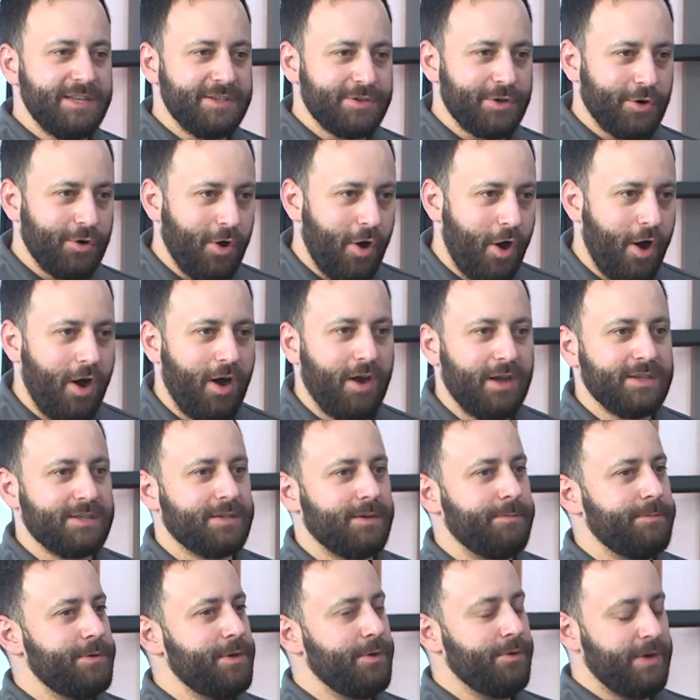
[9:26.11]
These are
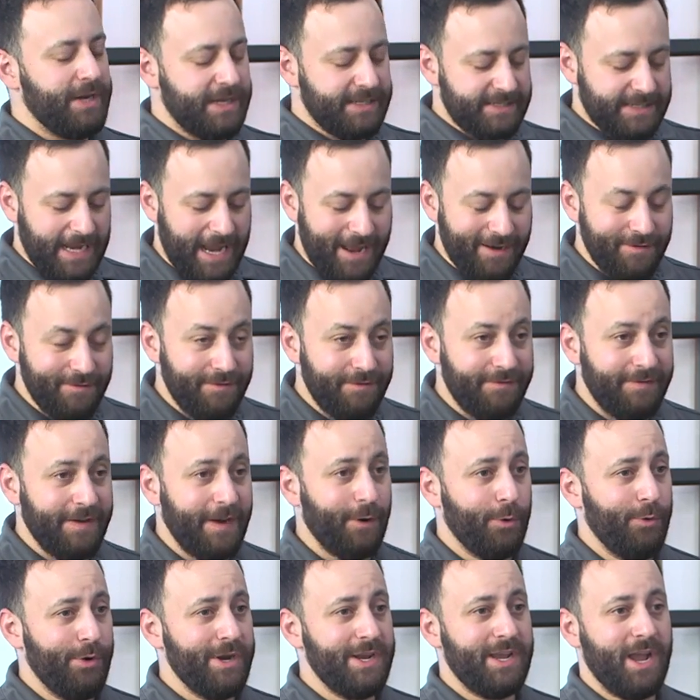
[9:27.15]
awesome units and
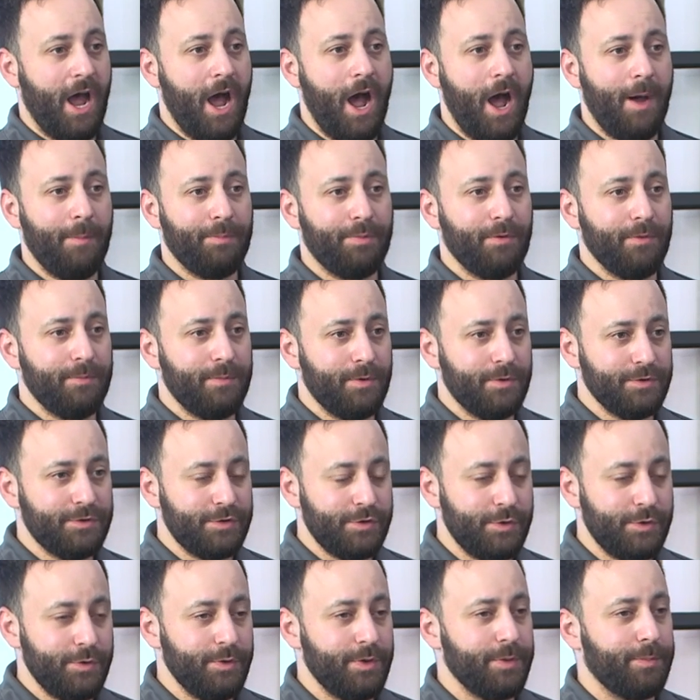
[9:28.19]
very comparable
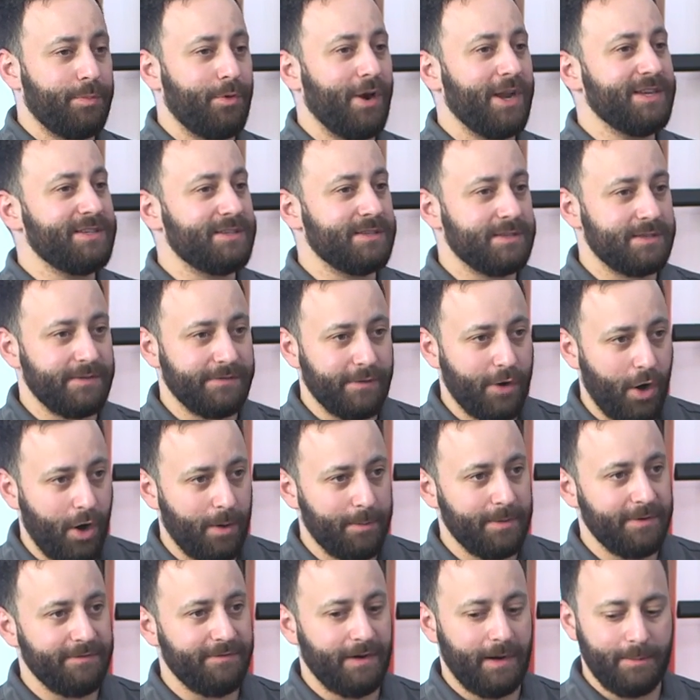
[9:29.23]
to the prices of
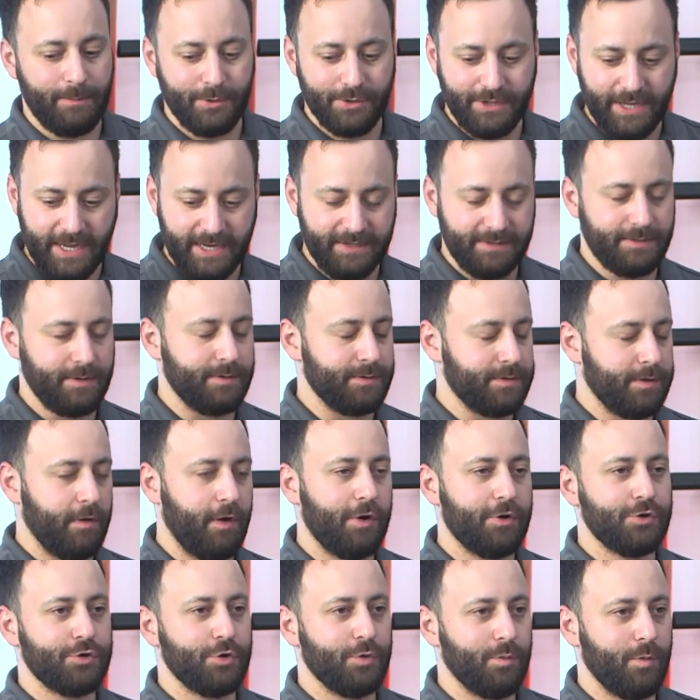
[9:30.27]
carbon fiber tanks, those
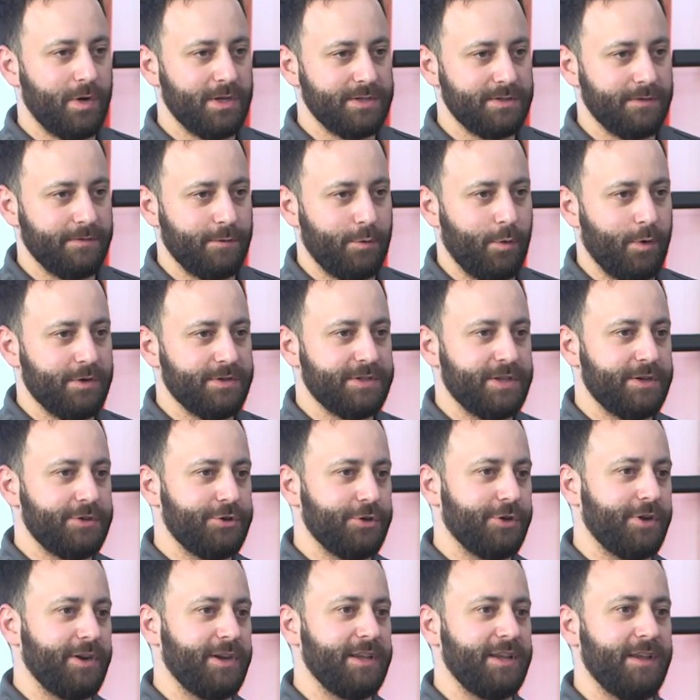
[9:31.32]
larger ones, of course,
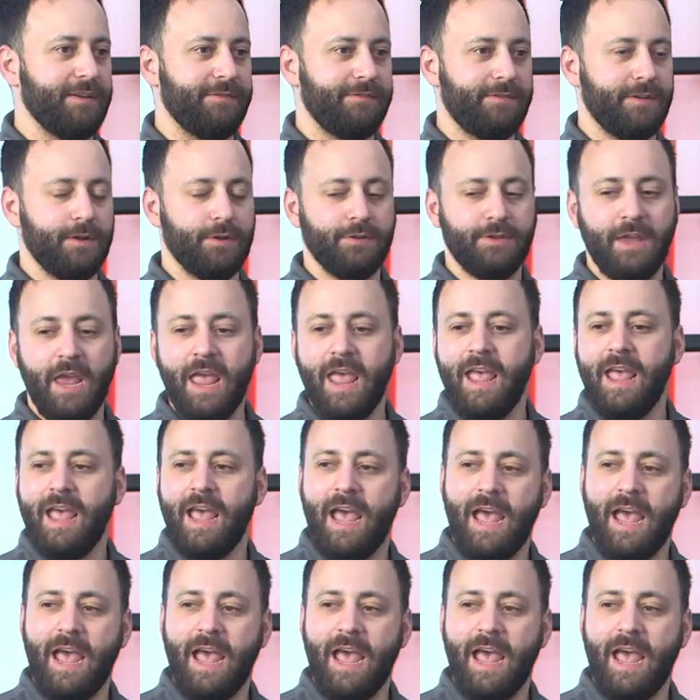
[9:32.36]
that you're gonna get filled